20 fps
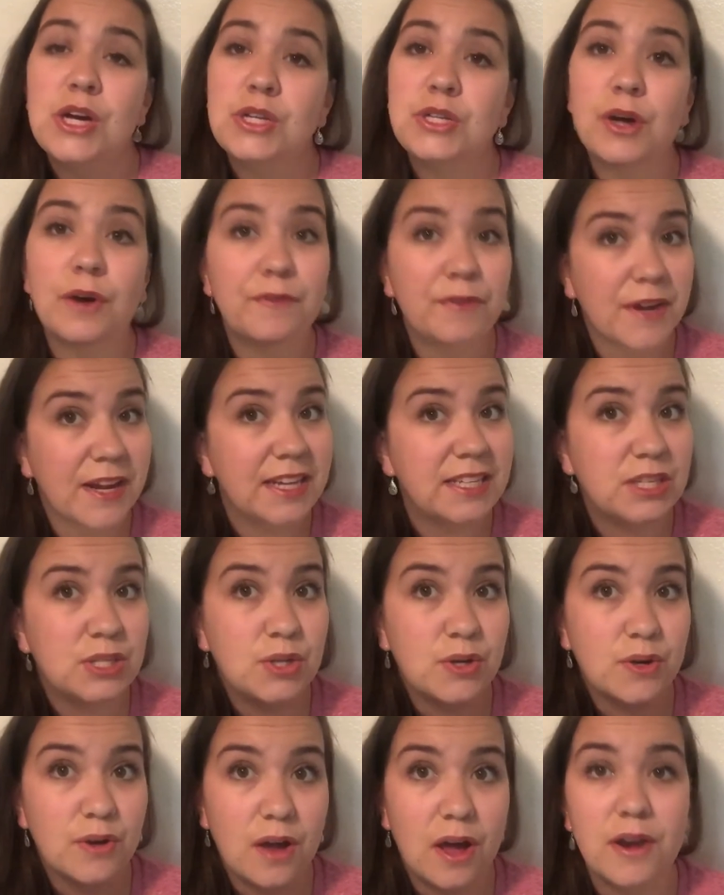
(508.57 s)
Don't forget to
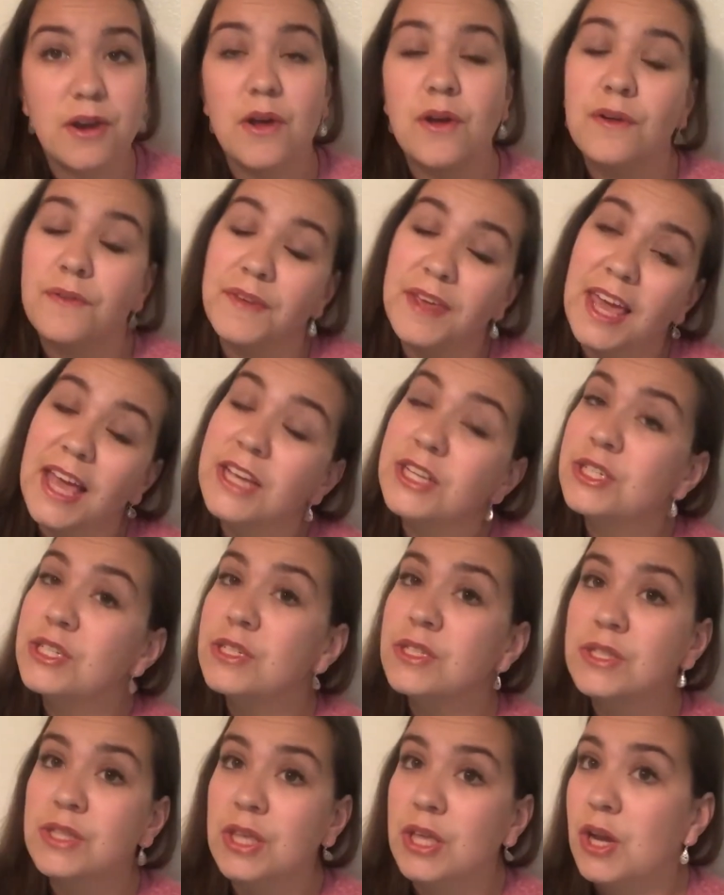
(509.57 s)
turn on
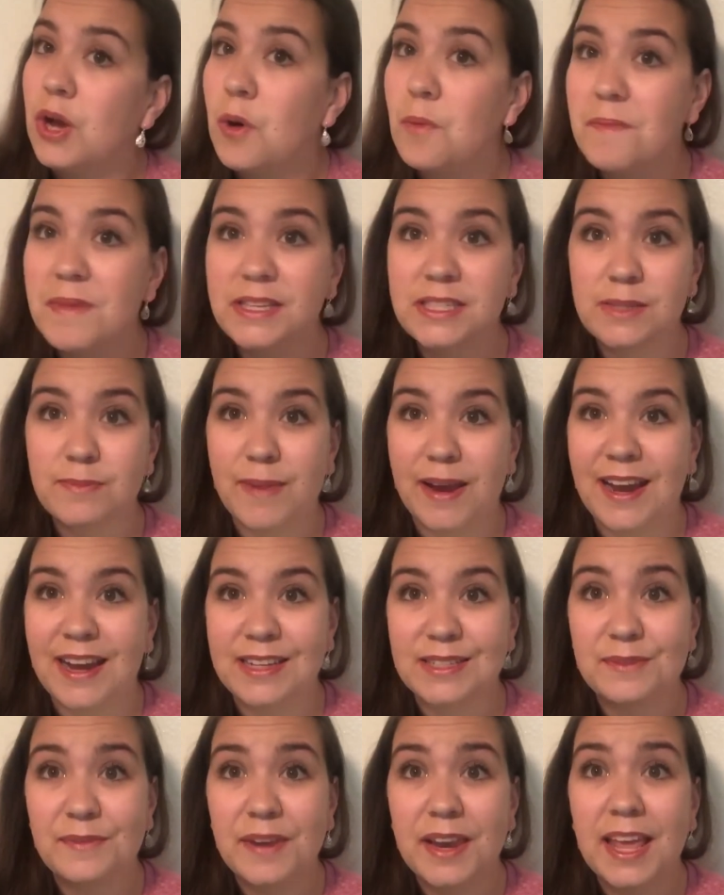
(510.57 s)
notifications so you don't miss my
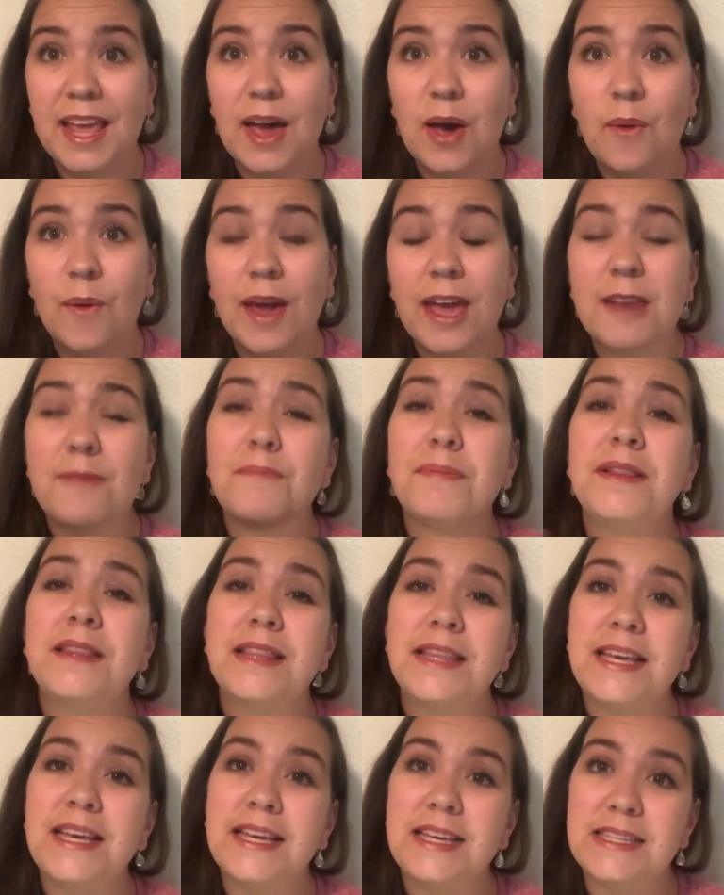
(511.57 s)
next video, and
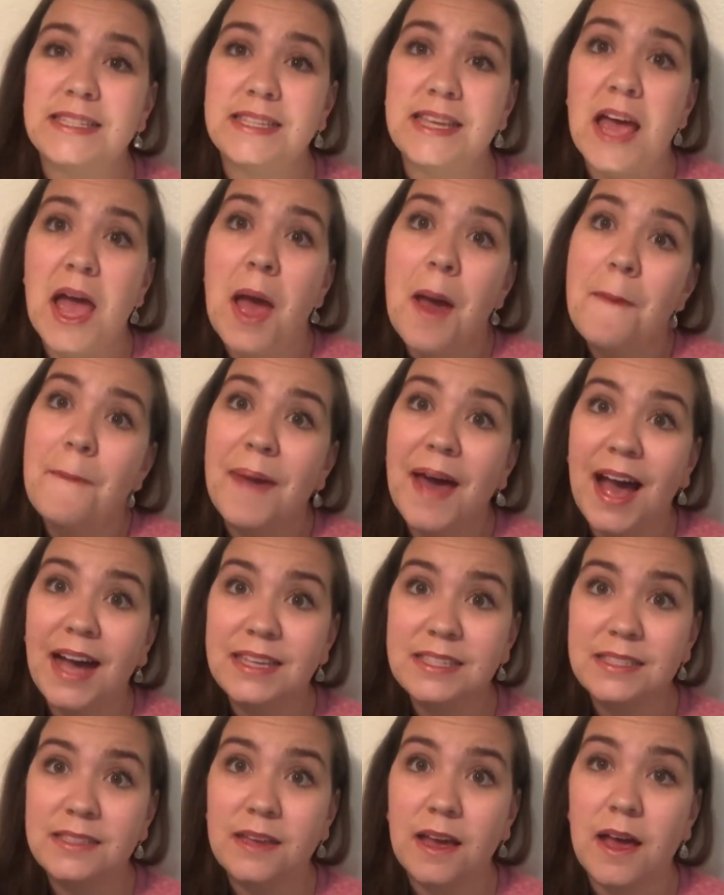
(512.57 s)
please
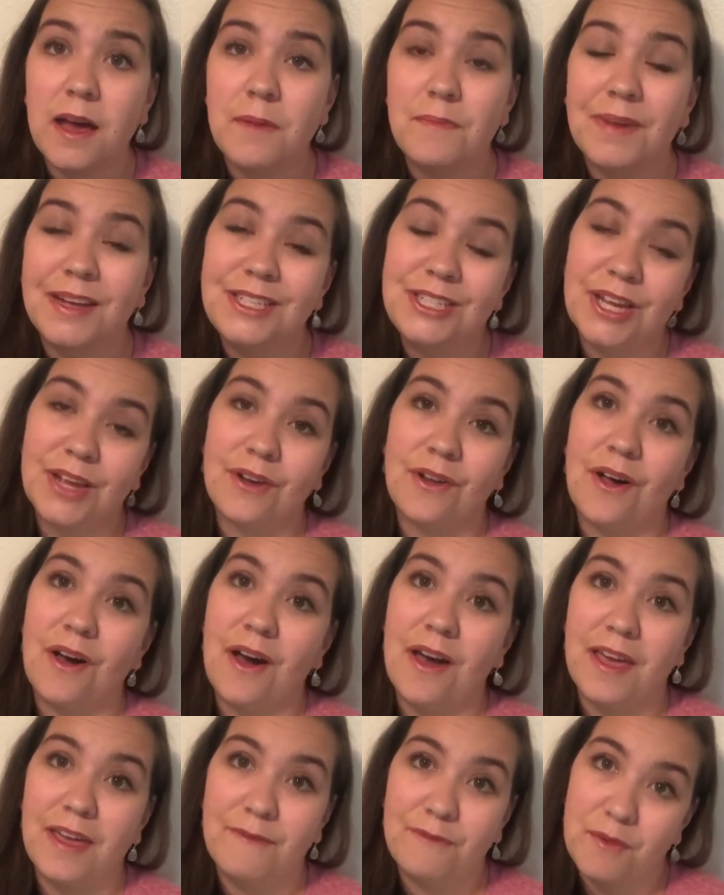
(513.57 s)
pass my channel
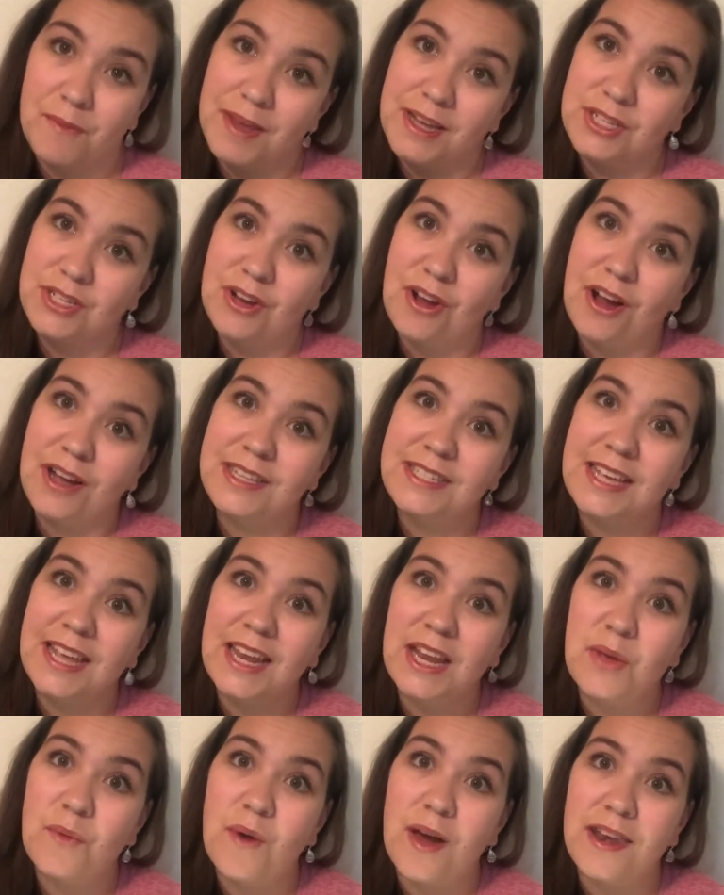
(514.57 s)
information on to
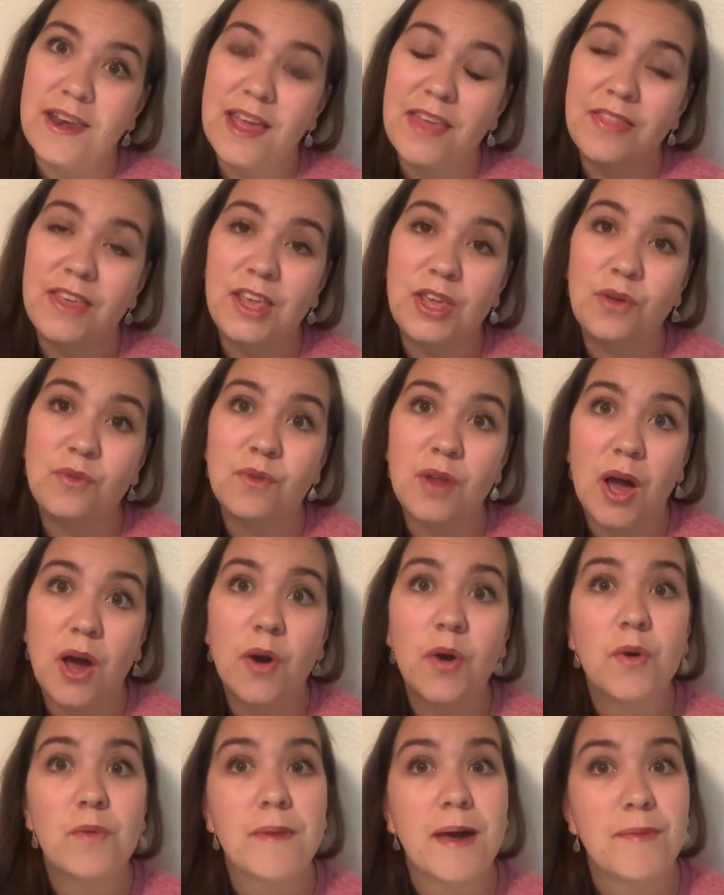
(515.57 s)
anyone that you know
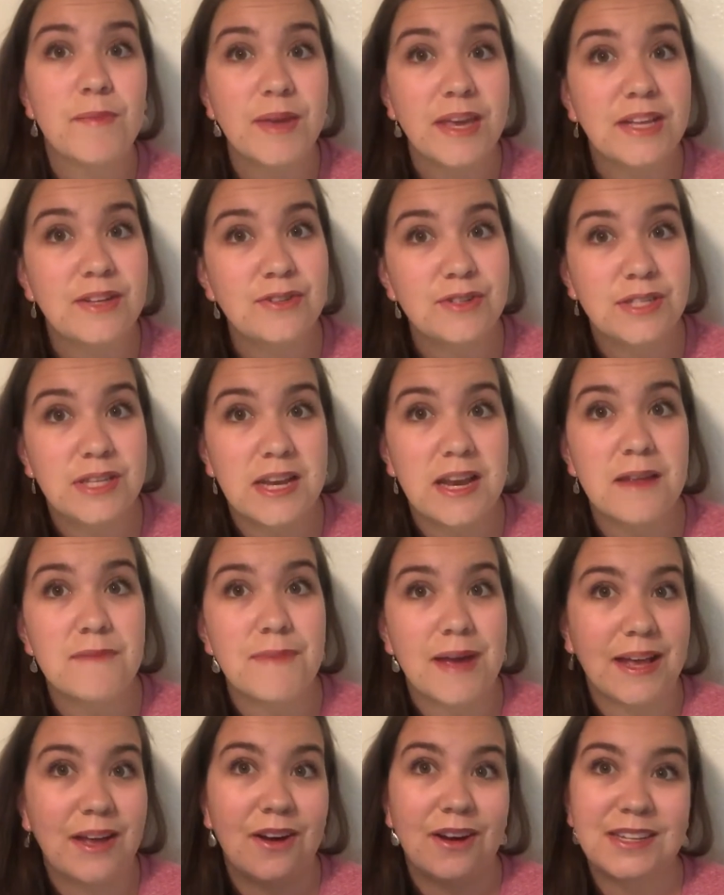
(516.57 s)
who might be interested in
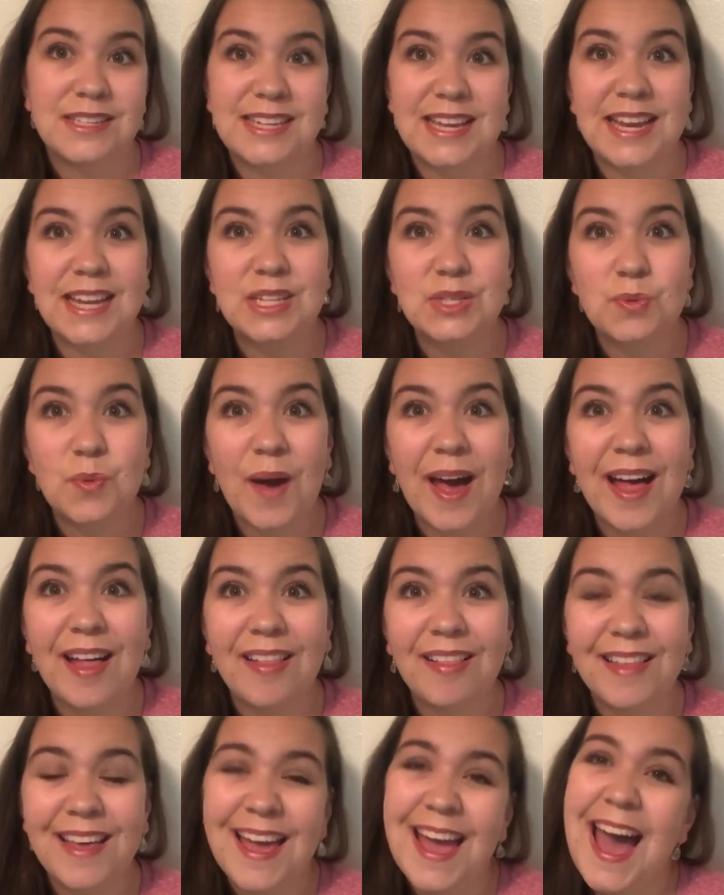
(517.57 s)
my content as
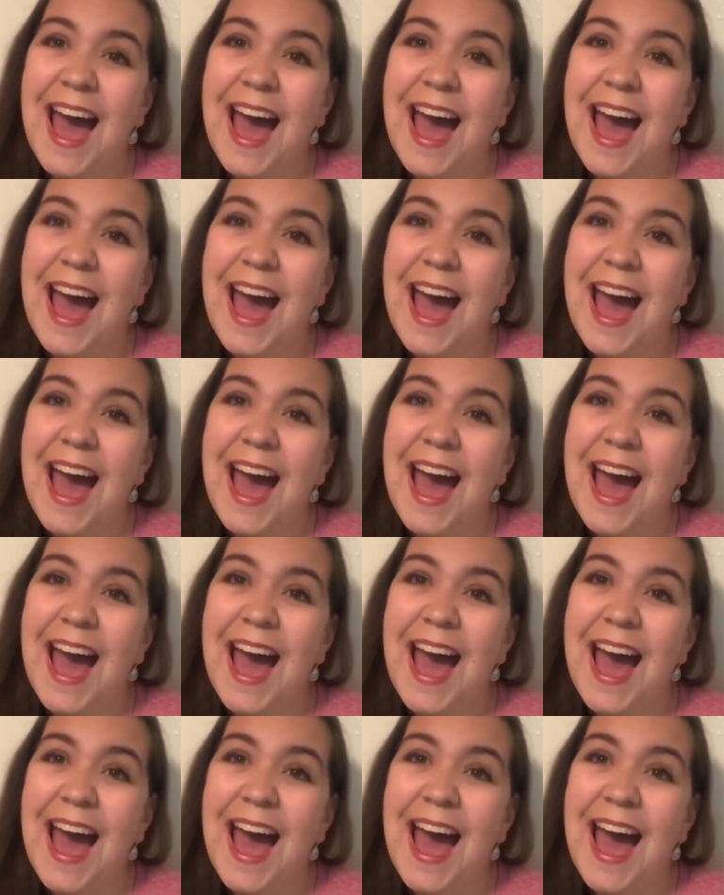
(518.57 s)
well.